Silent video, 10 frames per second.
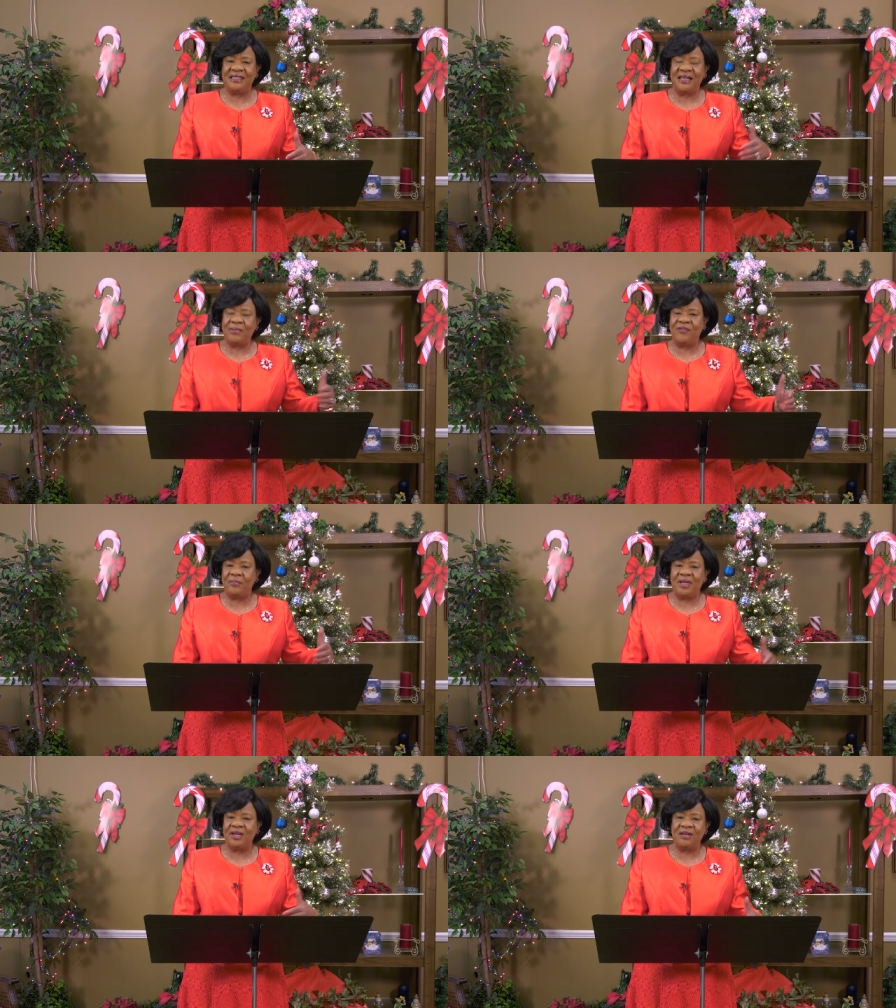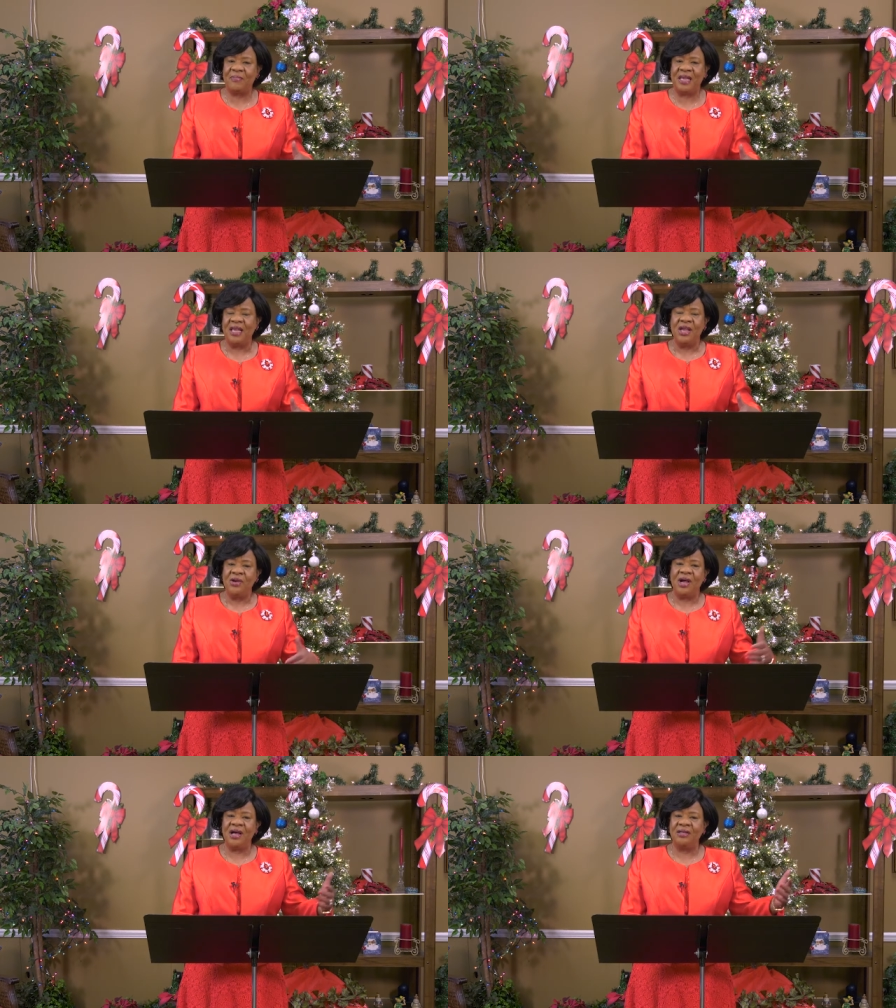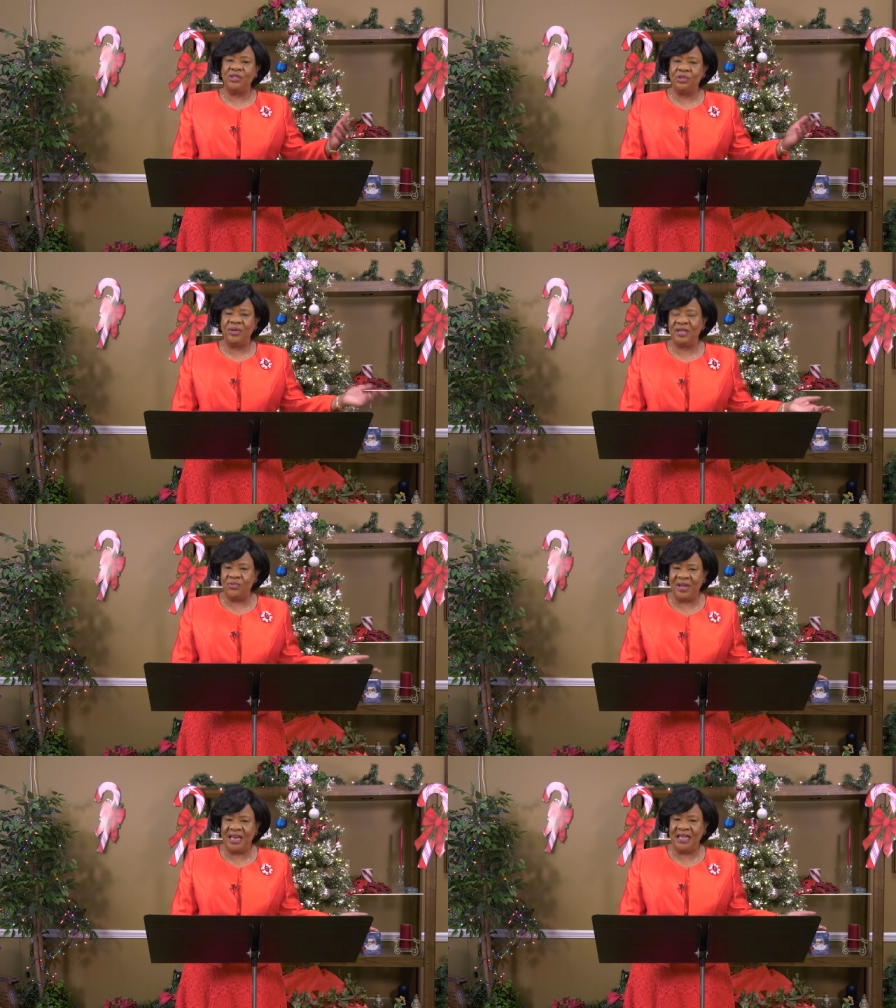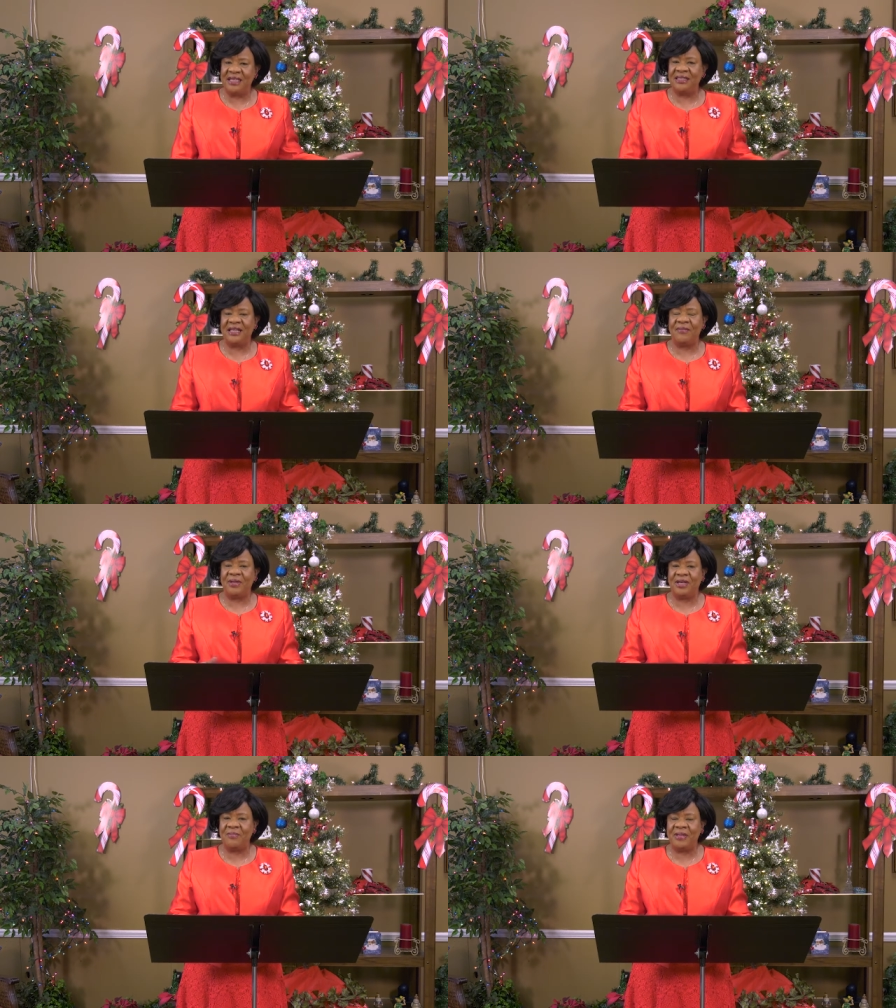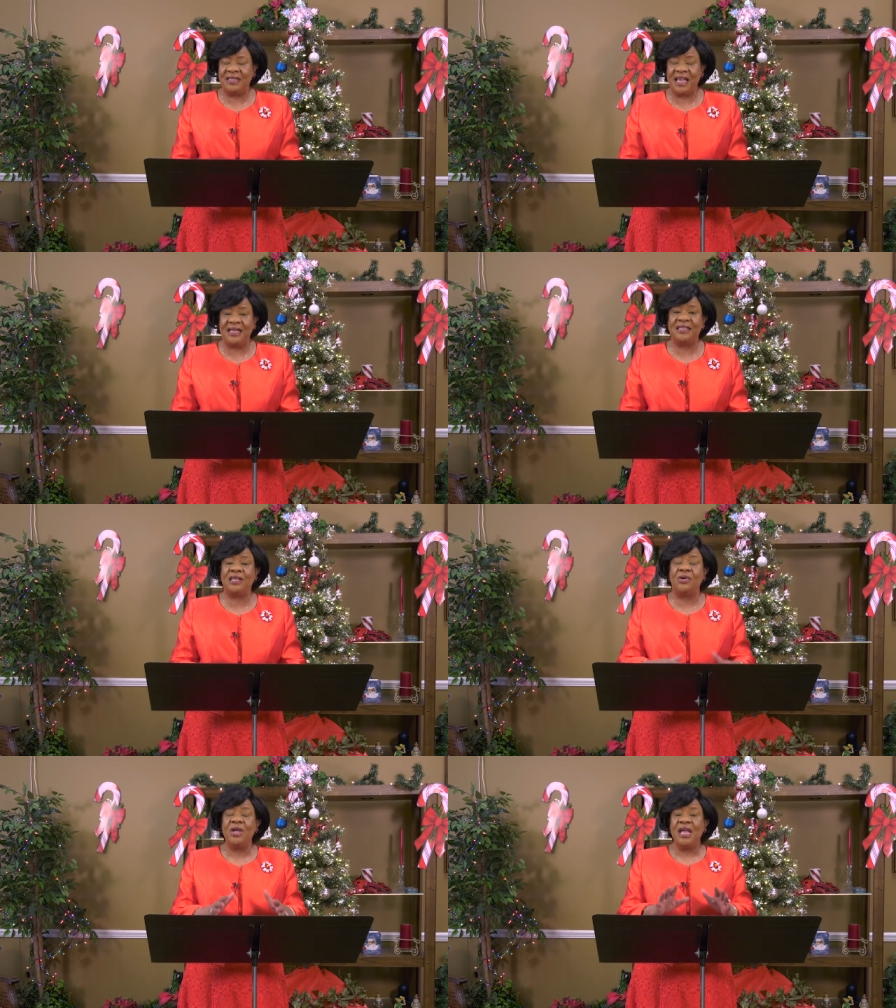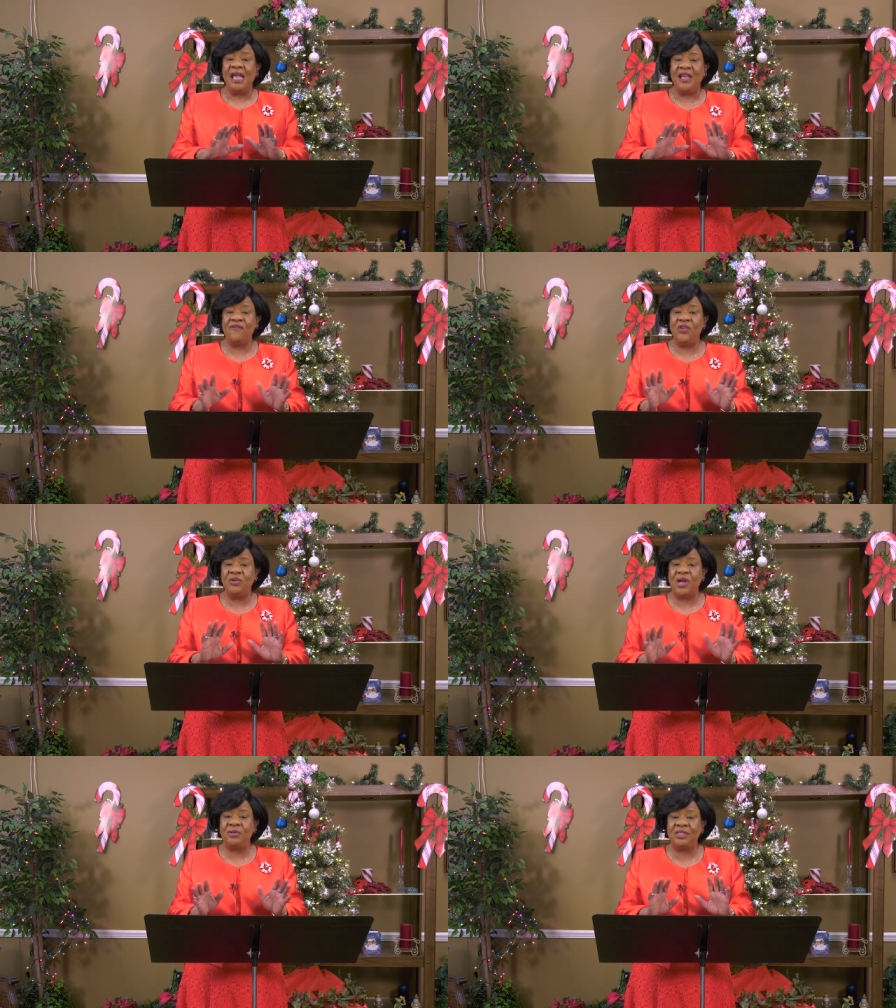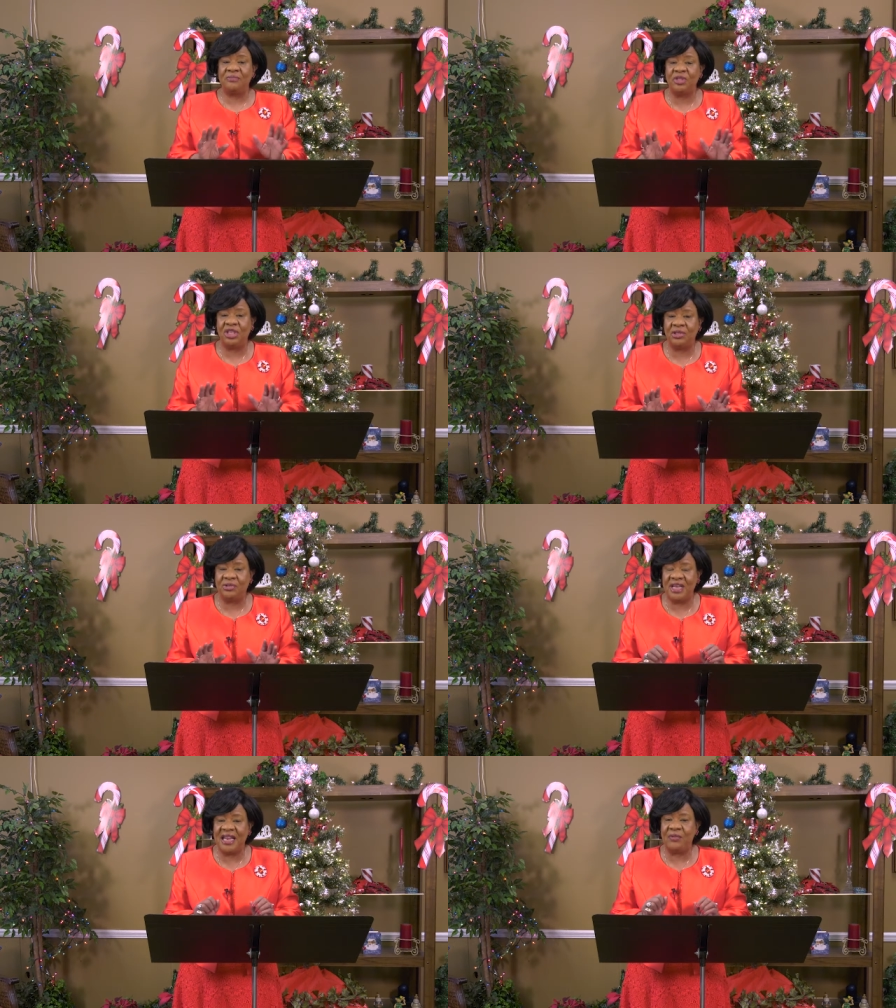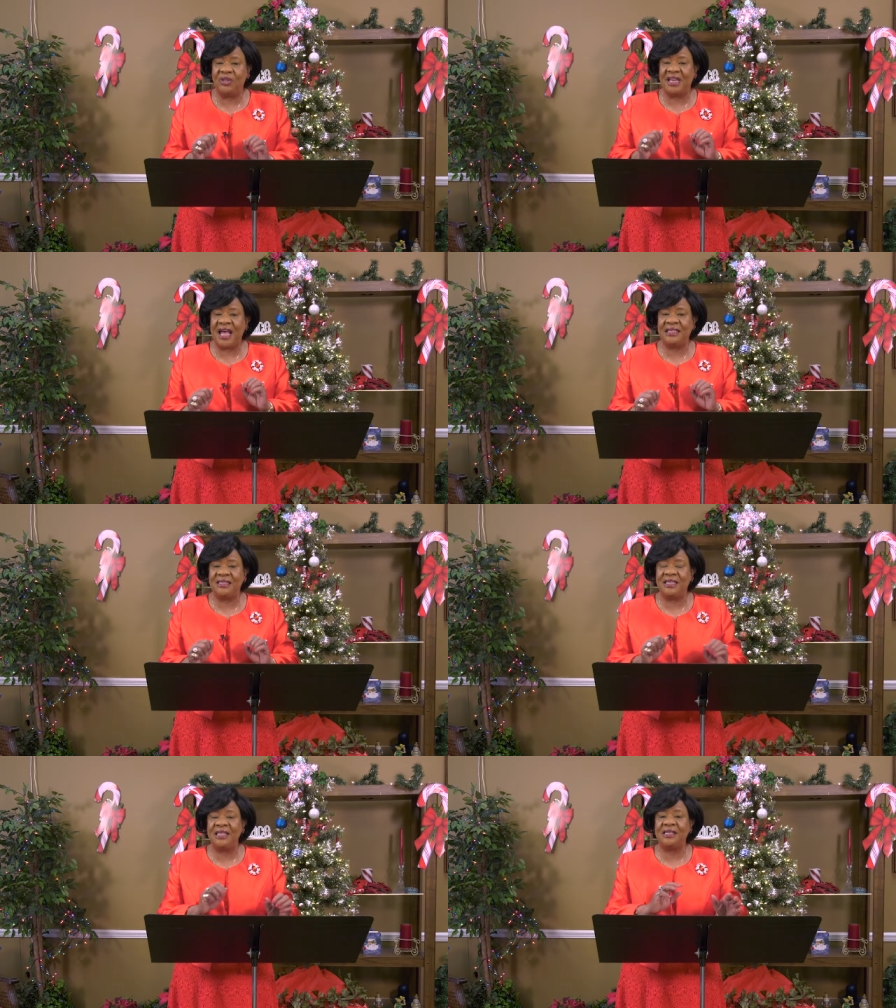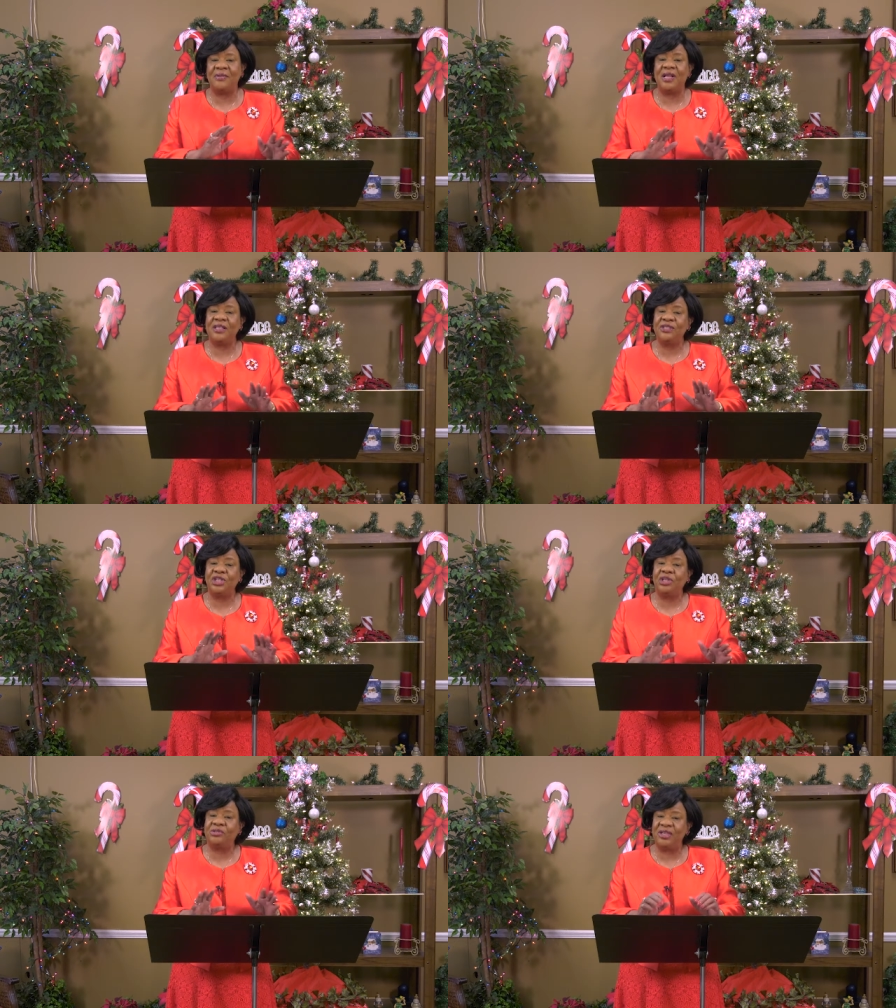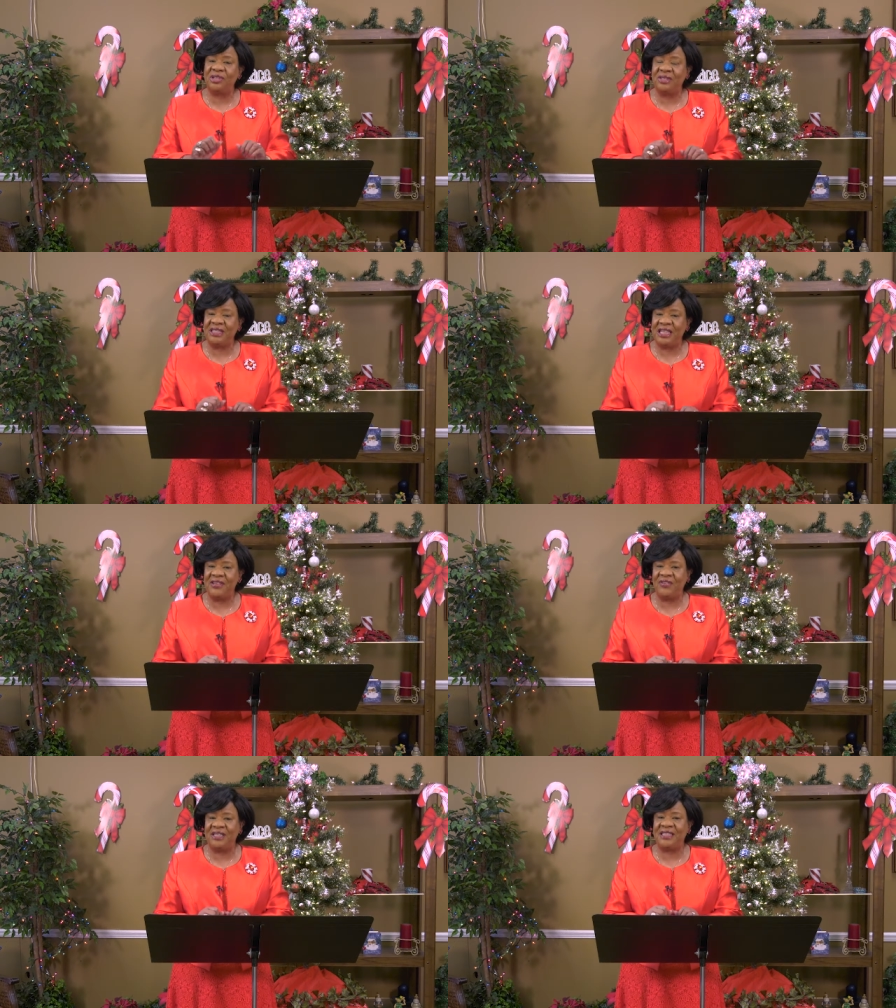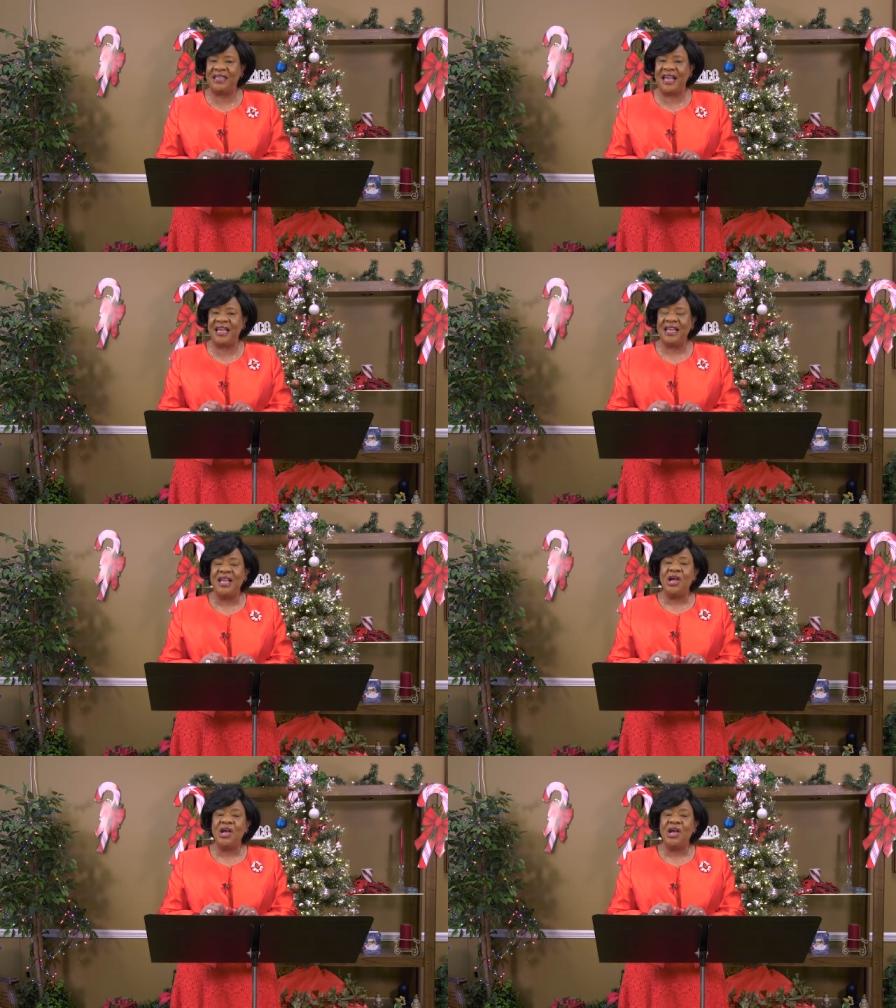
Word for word: Some of them are going to be uh, doing a reading and some are going to be singing. So if you know some children that would like to see some other children on TV today,